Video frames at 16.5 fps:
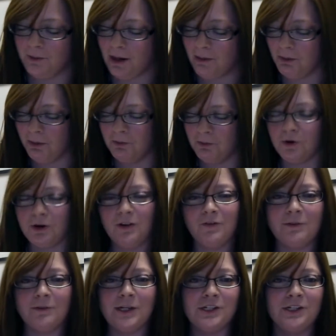probably more
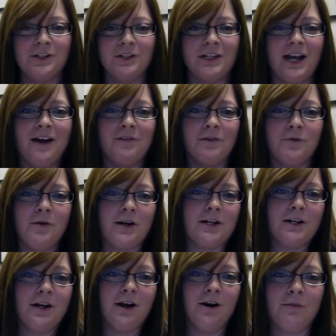information you could ever want
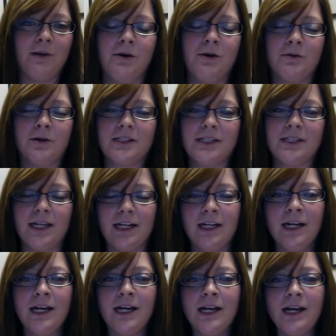to know about
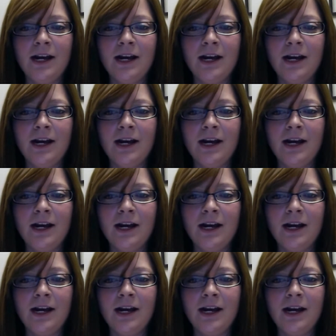WorkStudy,